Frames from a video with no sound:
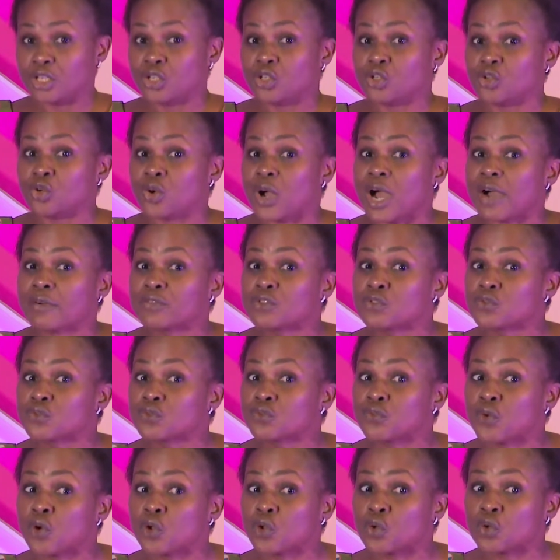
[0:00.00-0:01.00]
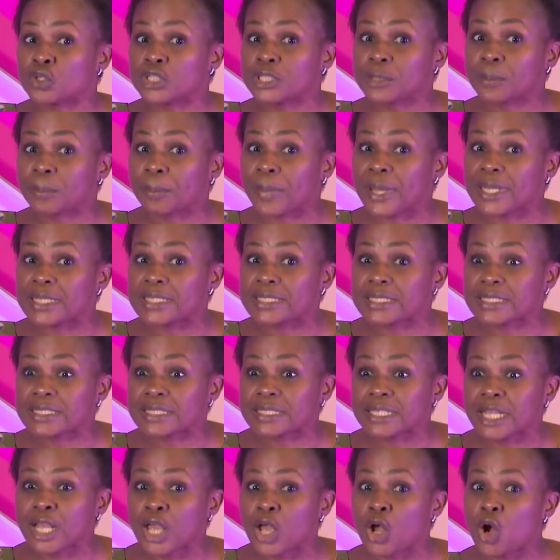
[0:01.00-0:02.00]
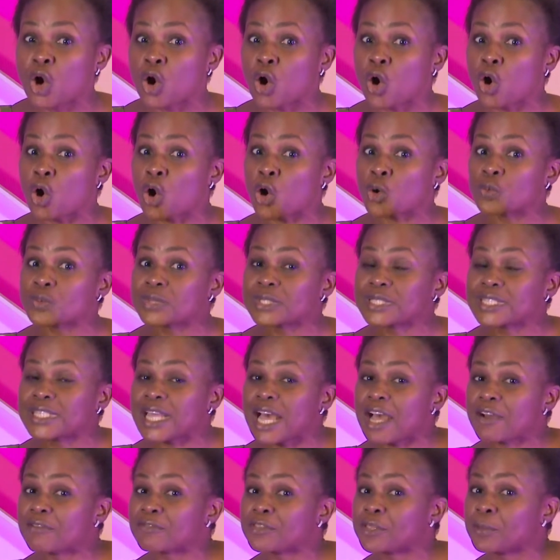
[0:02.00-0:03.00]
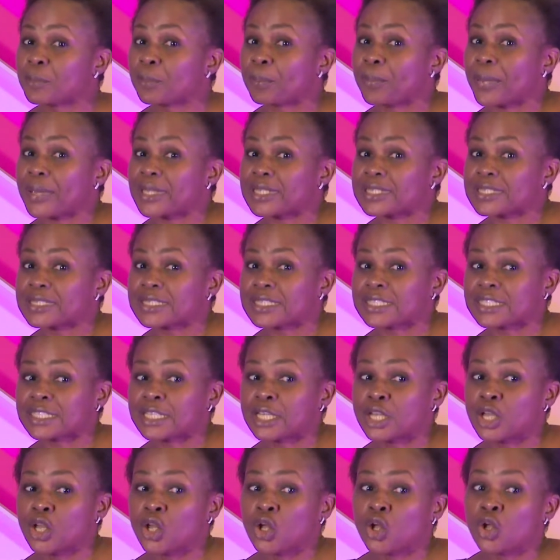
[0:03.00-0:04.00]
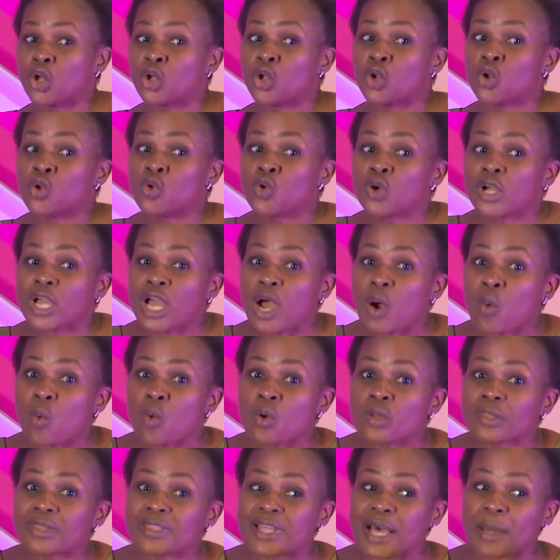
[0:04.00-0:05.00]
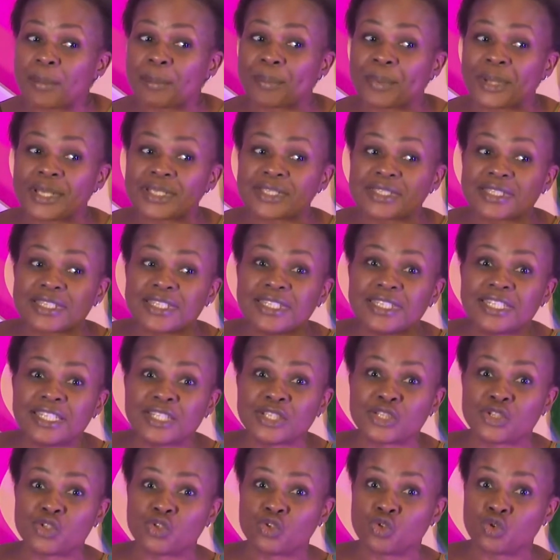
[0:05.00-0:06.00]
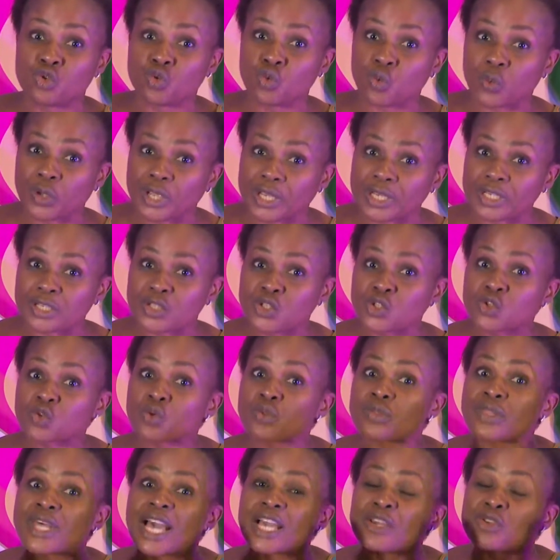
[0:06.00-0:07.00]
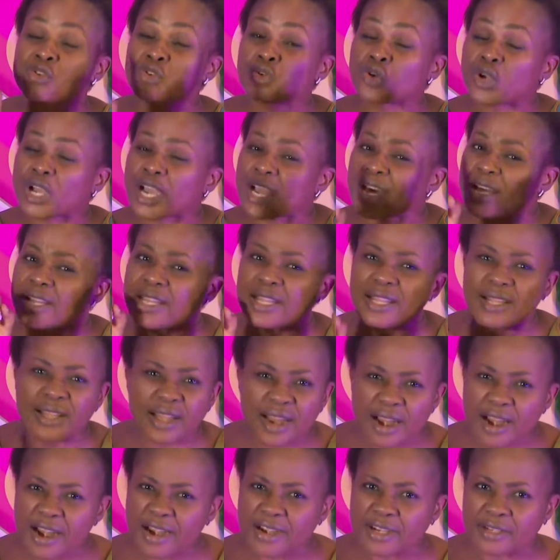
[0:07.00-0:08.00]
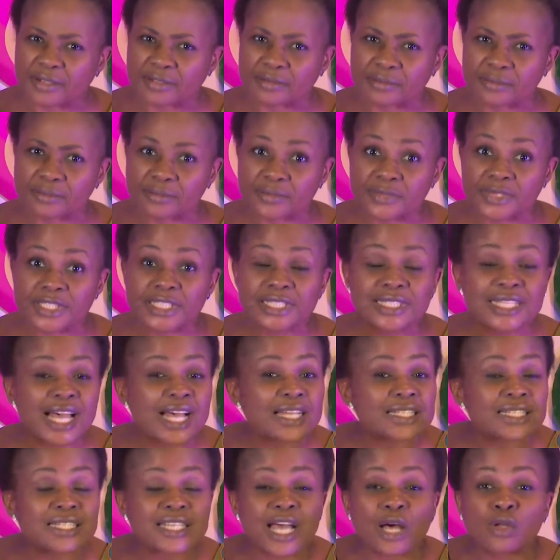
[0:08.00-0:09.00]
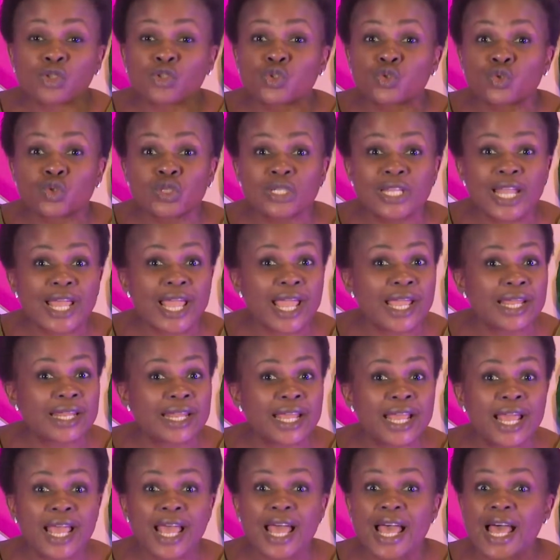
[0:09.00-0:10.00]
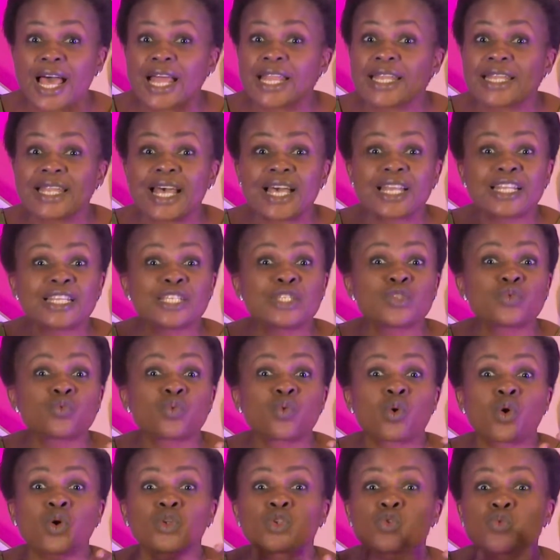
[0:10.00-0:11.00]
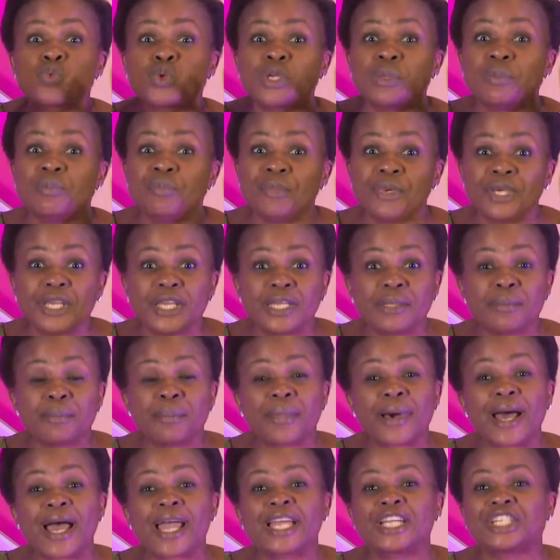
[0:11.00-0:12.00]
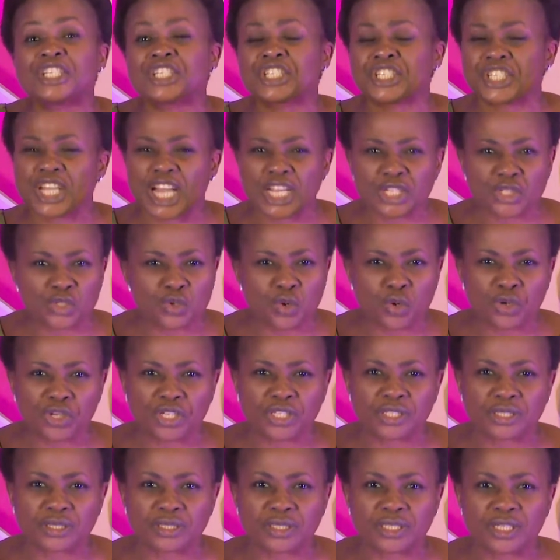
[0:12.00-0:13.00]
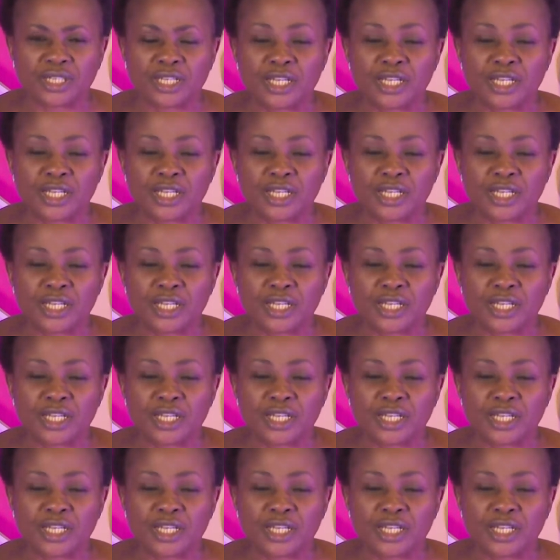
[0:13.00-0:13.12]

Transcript: you have to follow the person, observe the person, look at what that person is doing so that you can learn. That's how to learn. And that is what we mean by shadowing.